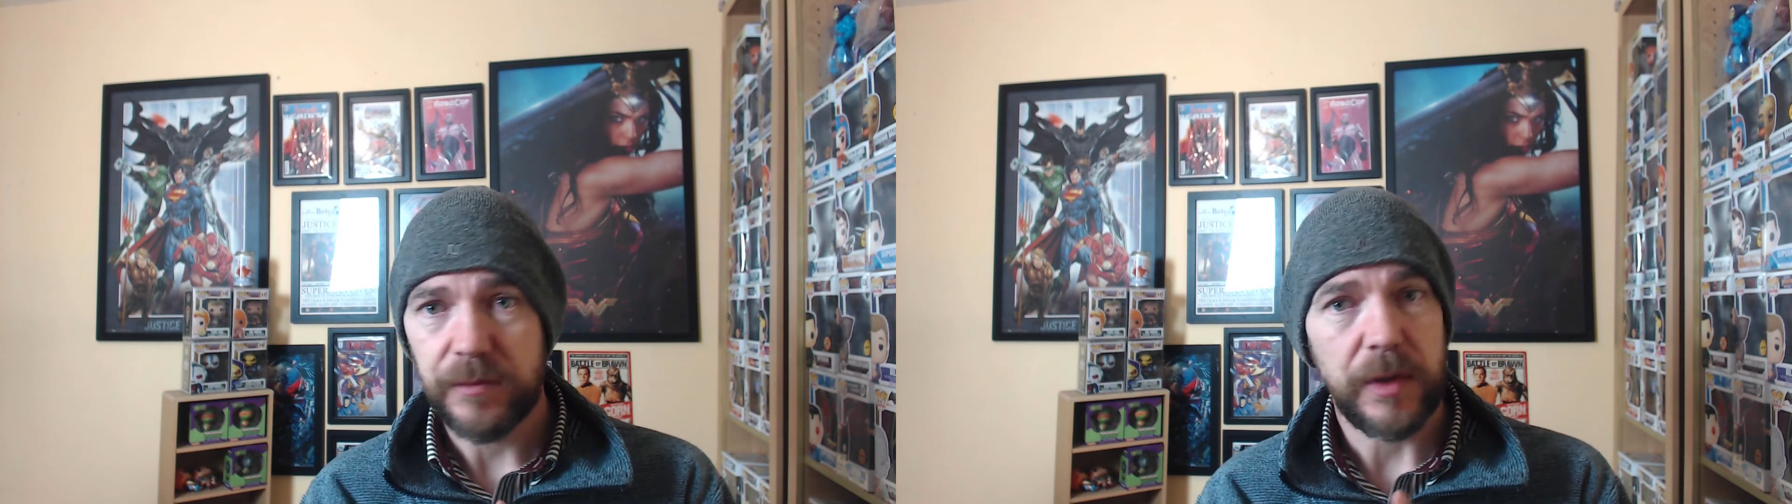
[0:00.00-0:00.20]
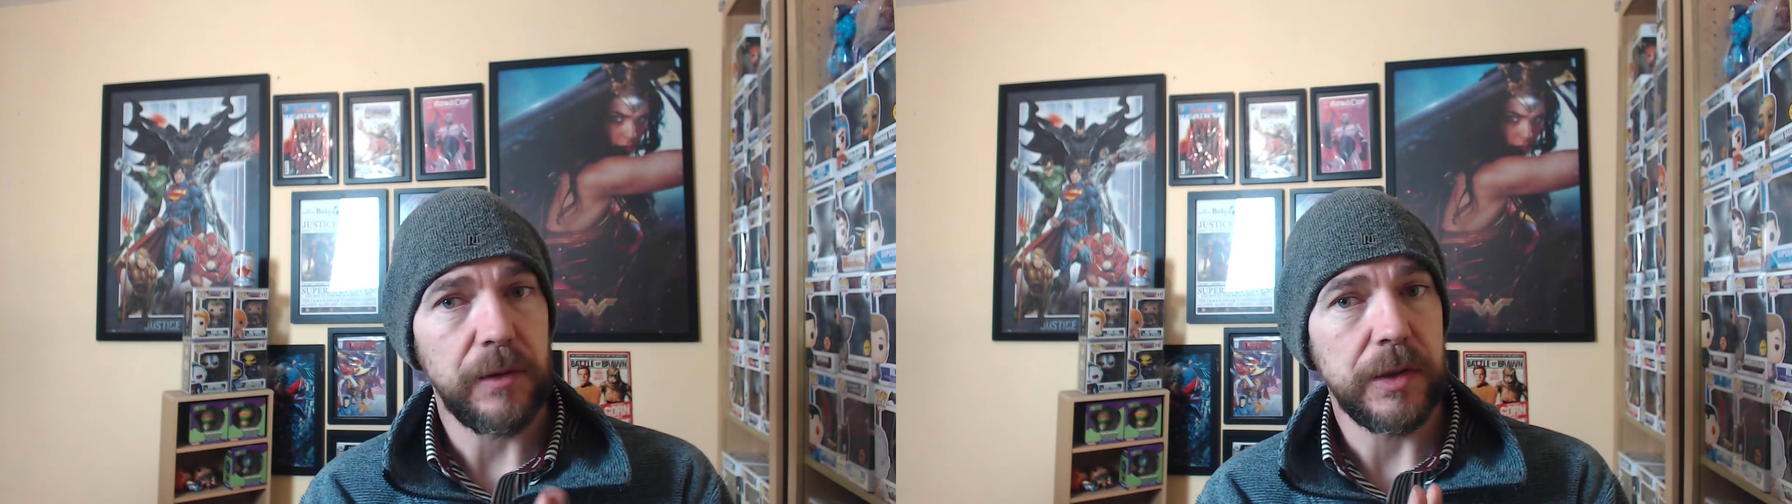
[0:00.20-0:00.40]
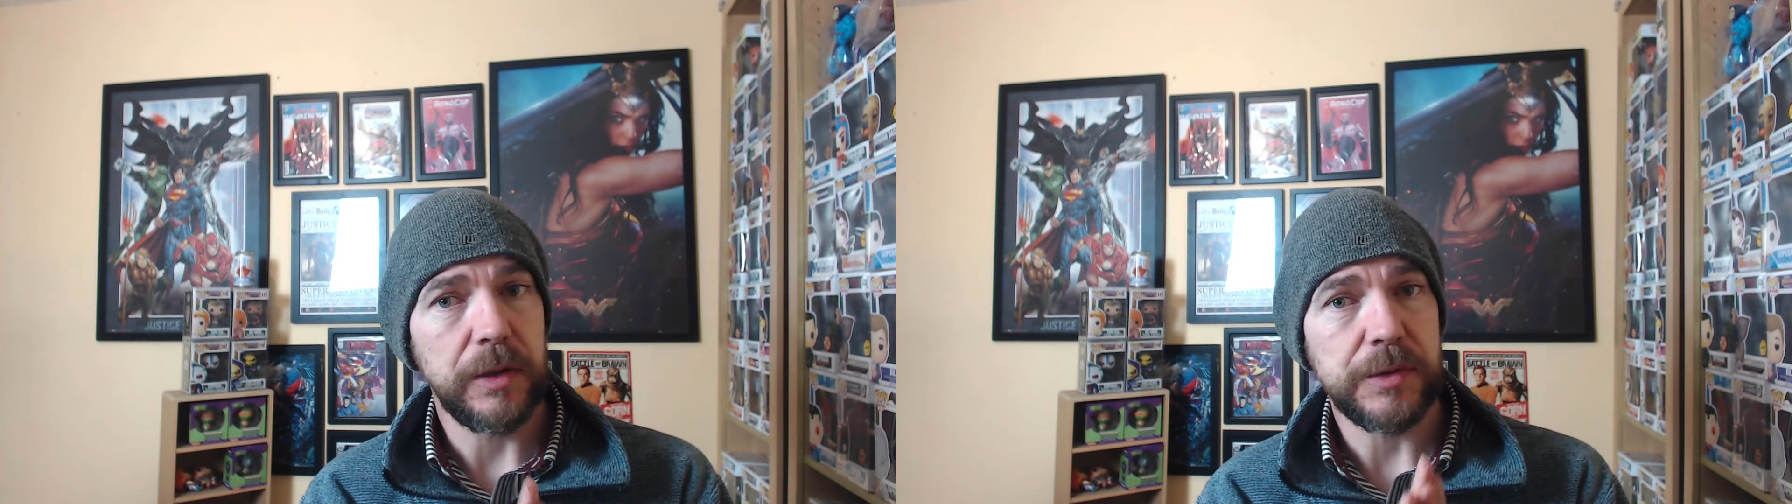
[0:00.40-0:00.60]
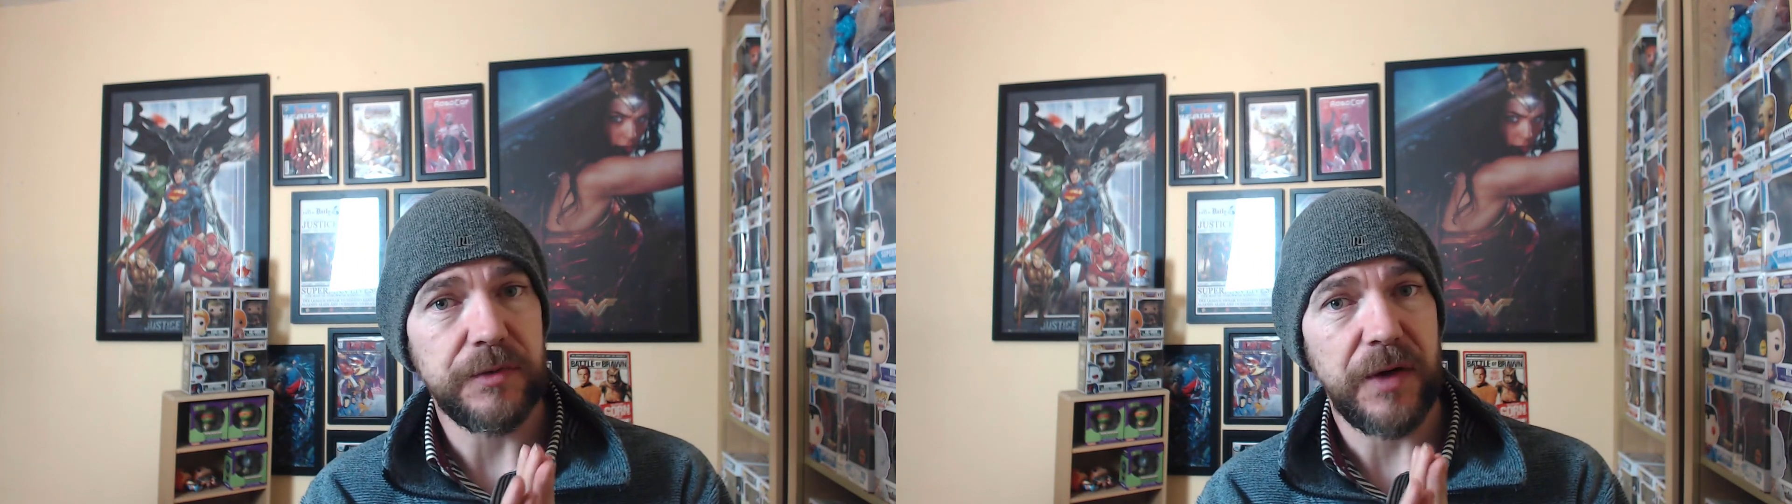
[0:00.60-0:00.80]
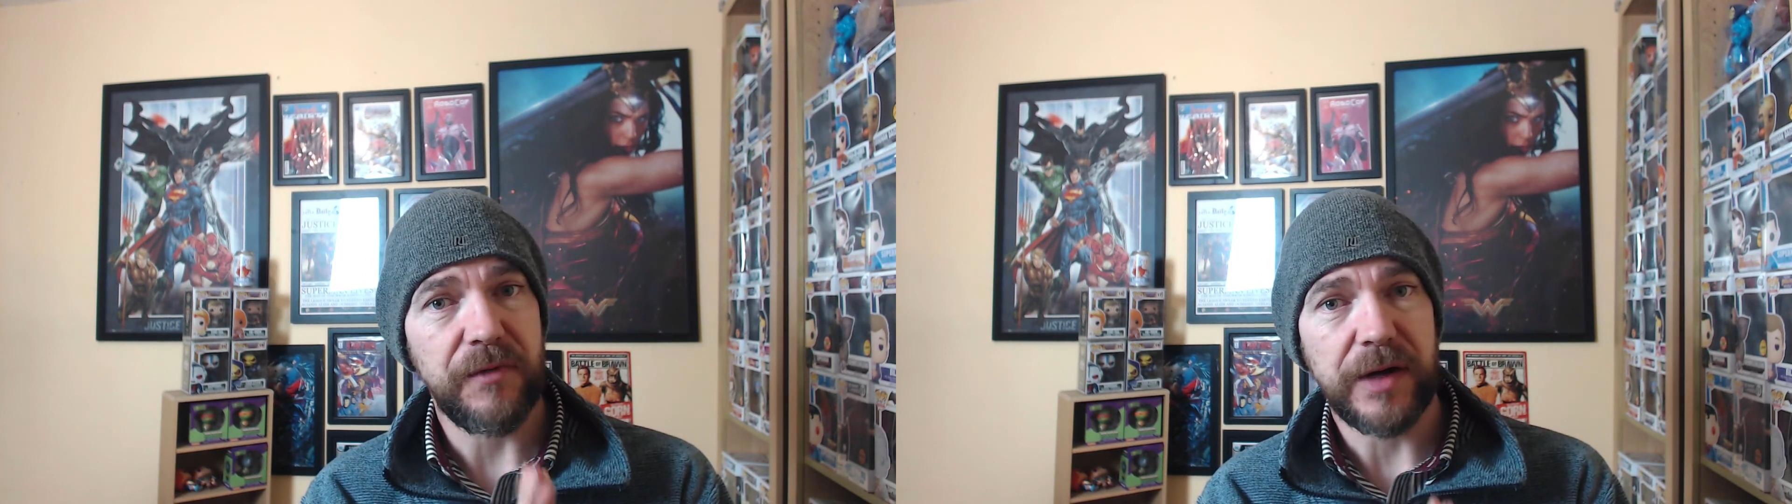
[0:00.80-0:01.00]
Well, who was your
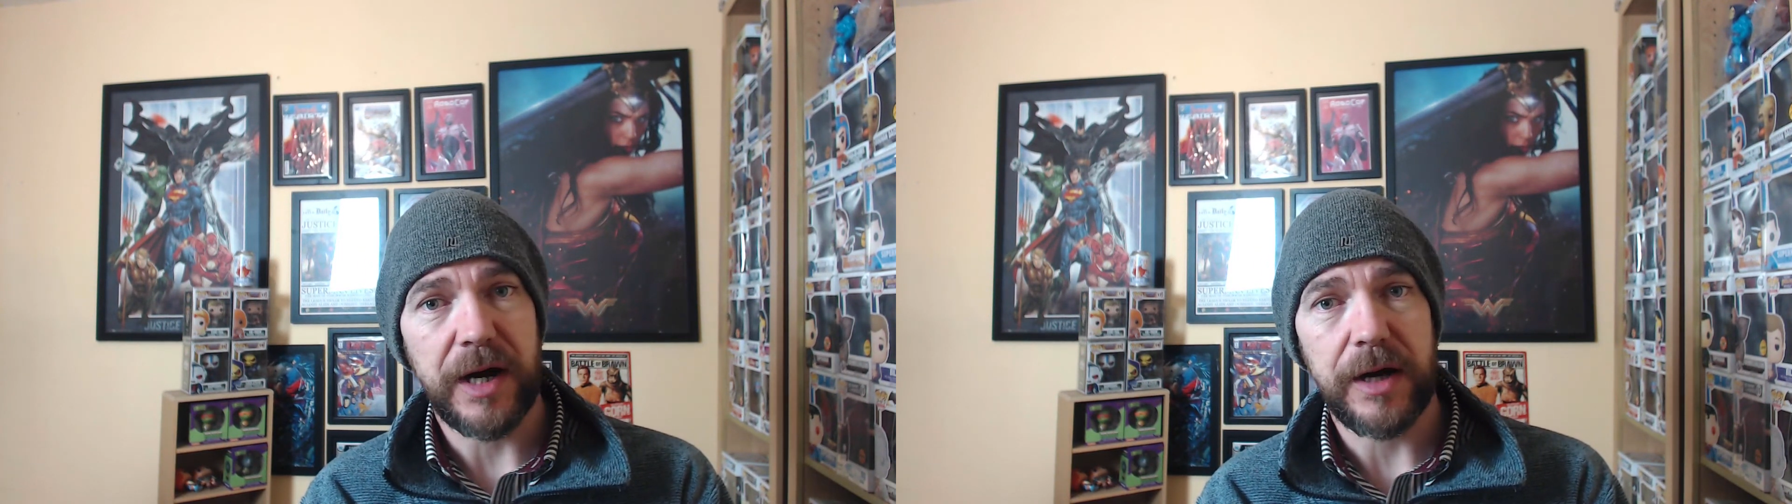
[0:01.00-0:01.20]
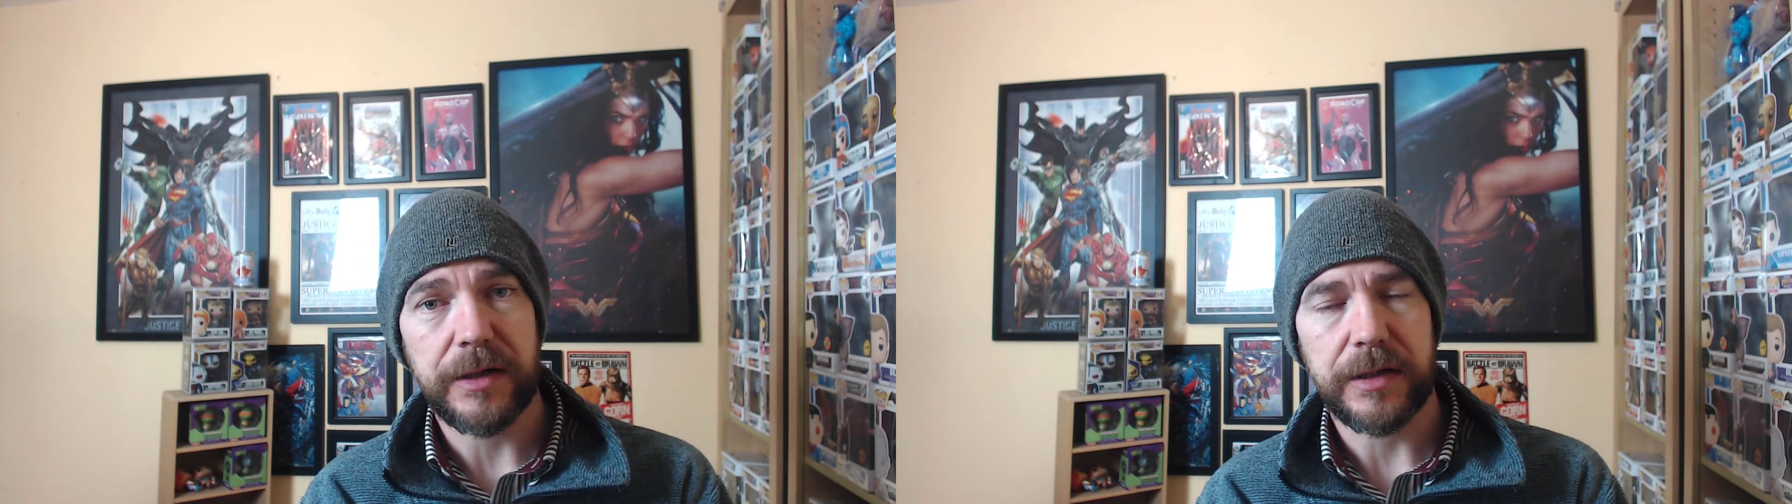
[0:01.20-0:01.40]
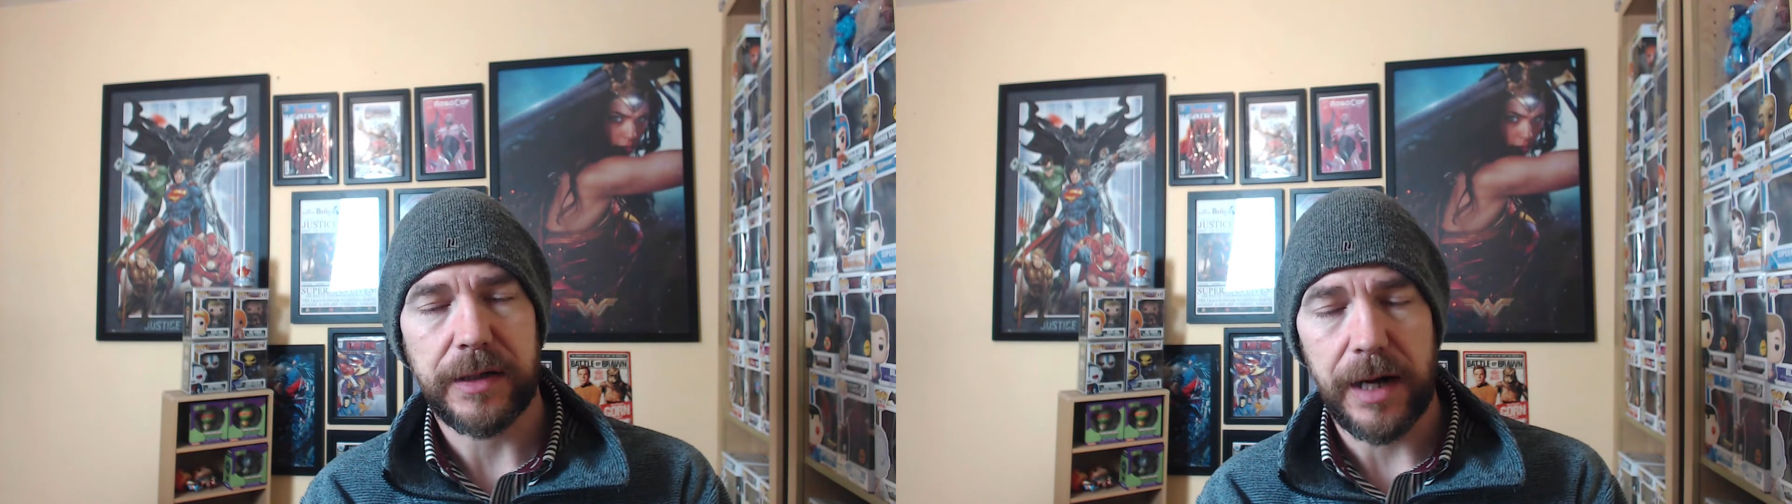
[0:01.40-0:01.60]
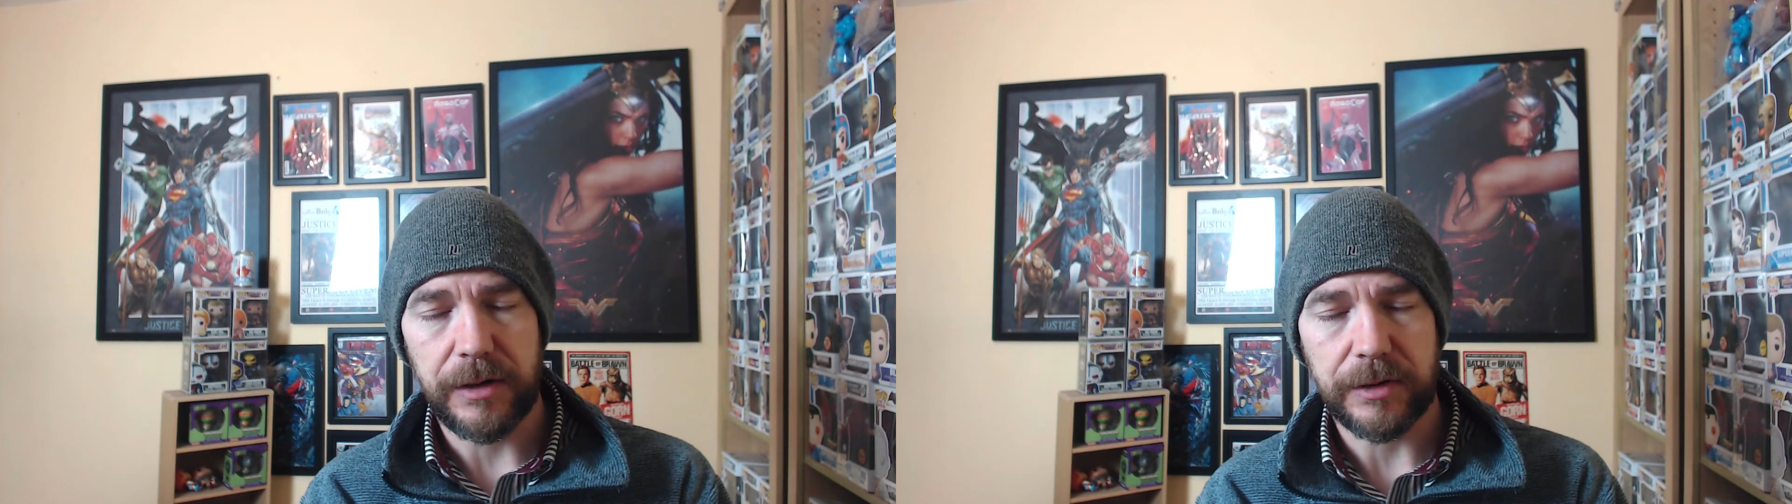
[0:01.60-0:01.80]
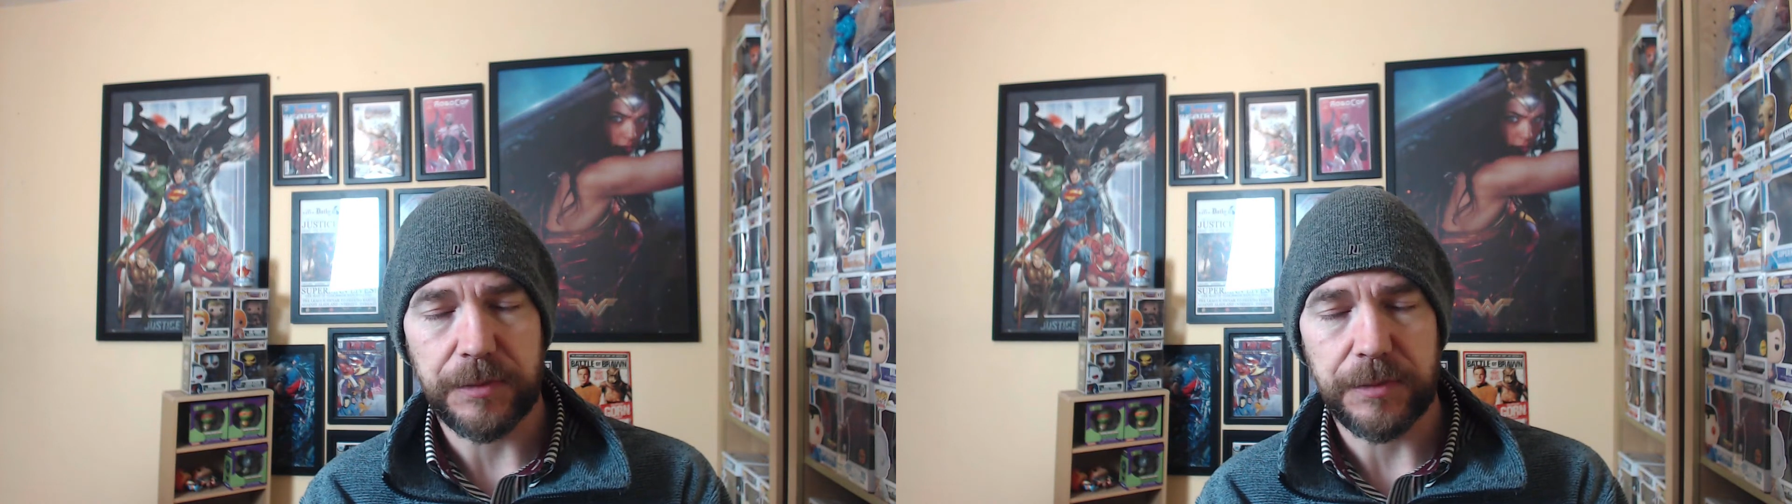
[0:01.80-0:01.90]
favourite character